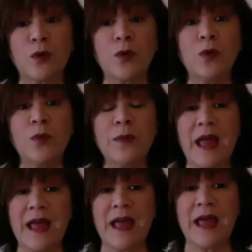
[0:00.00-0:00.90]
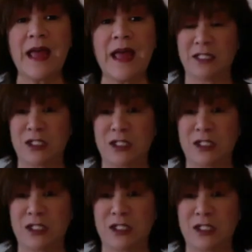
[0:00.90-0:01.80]
room and
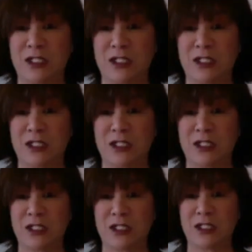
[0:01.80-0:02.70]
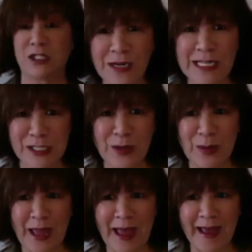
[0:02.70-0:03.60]
stop, let them know that it's
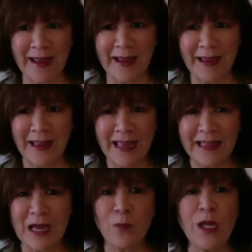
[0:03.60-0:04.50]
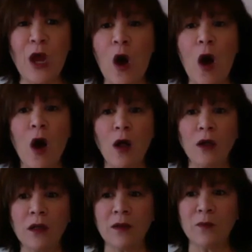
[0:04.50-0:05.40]
okay. That we
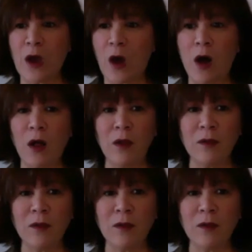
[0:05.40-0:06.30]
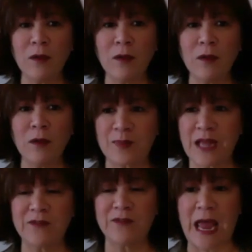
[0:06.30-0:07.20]
all
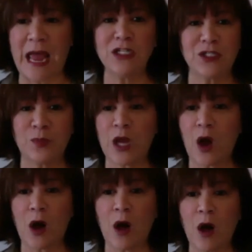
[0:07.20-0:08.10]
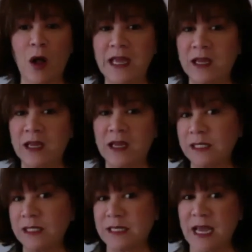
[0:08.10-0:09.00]
have challenges. We all make
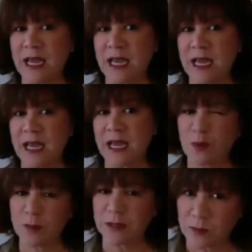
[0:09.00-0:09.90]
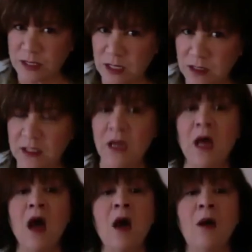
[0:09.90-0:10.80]
mistakes. I don't really believe they're mistakes,
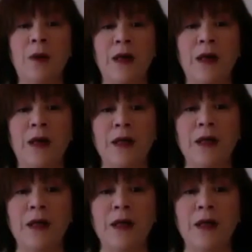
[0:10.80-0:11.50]
but